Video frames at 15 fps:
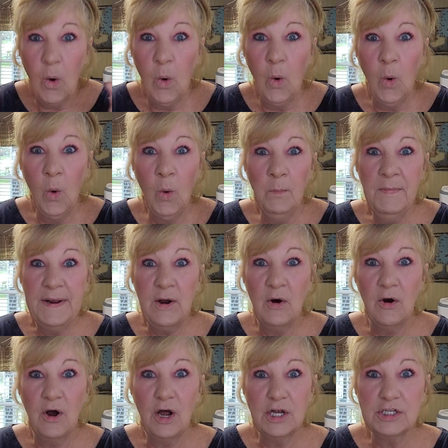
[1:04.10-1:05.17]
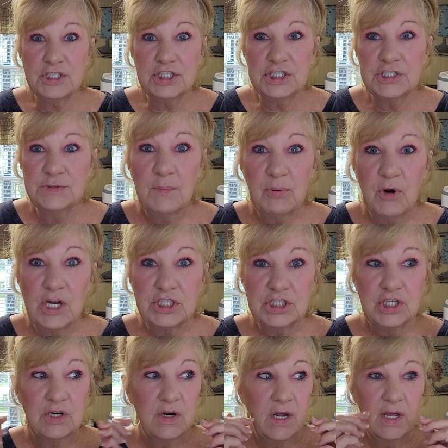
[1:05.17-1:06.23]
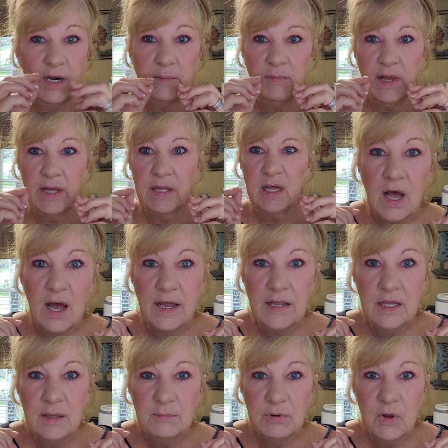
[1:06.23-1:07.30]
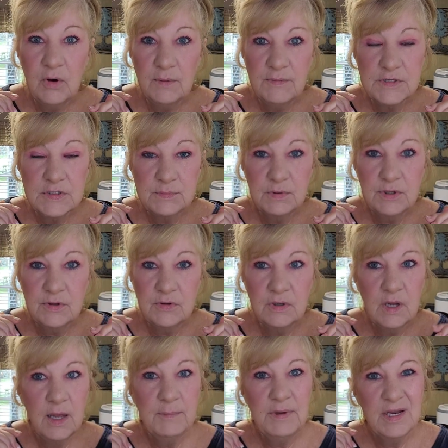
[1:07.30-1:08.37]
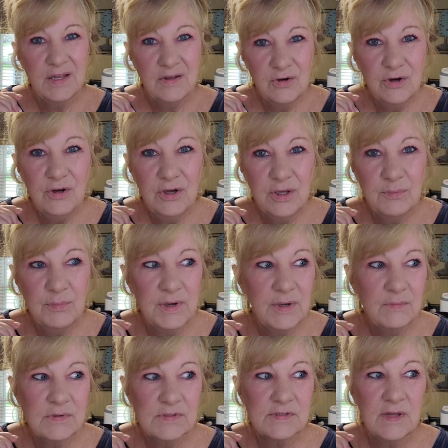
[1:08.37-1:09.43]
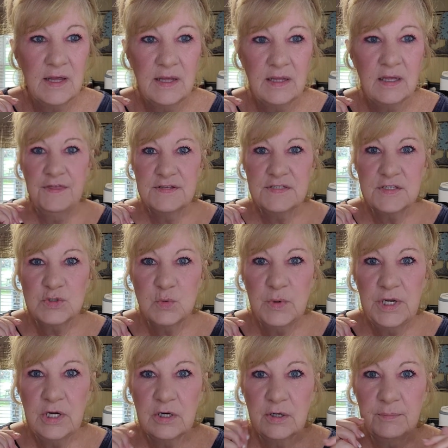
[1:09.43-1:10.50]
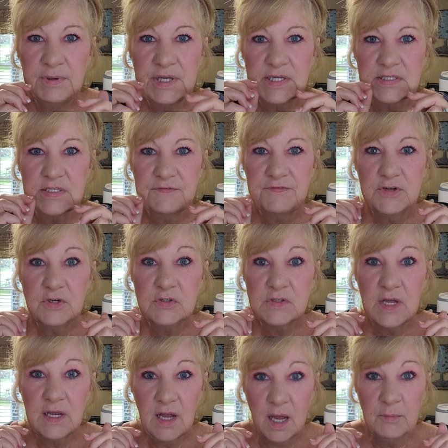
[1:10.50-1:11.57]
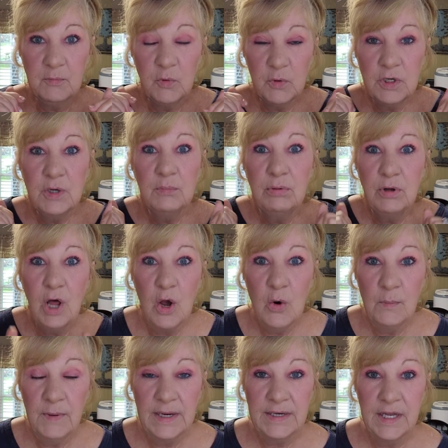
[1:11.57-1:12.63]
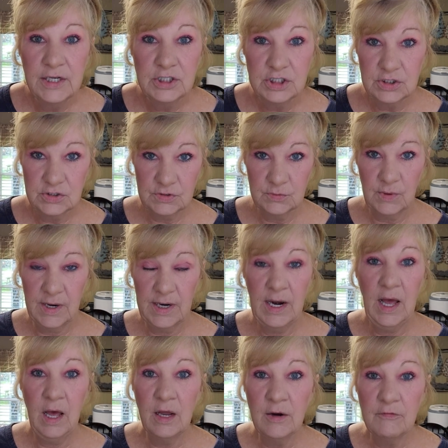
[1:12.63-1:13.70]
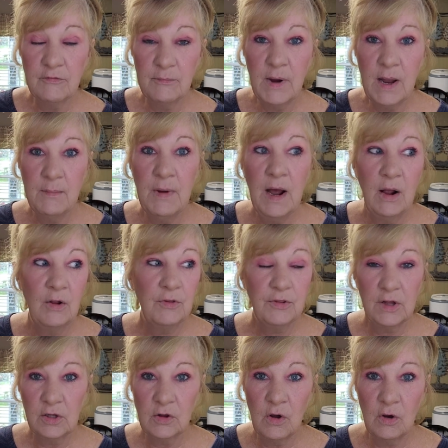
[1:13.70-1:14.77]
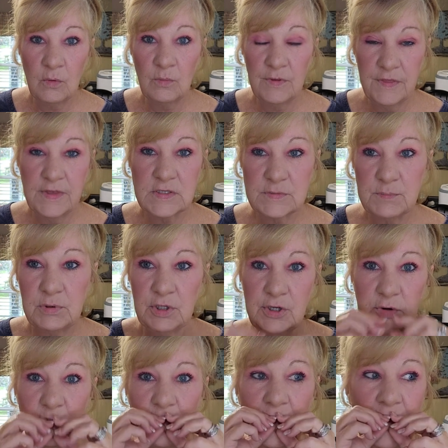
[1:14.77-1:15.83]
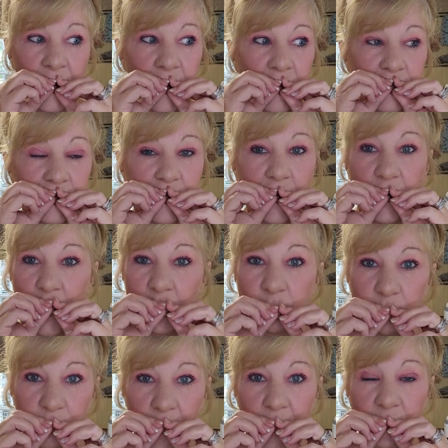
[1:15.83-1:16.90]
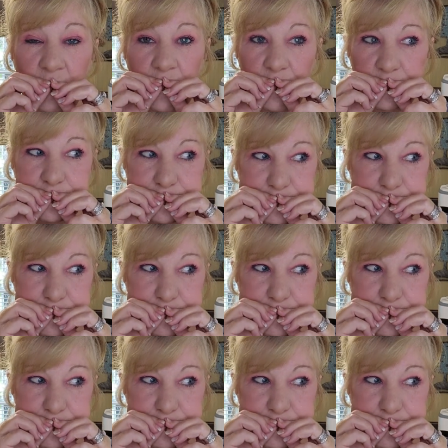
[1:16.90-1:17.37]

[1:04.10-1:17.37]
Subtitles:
oh my gosh, the pressure. And I'm like, I can't blow up this balloon. I mean, it could, but it was like, this is weird because it feels like I'm going to blow my dentures right out of my mouth along with this balloon. So I'm blowing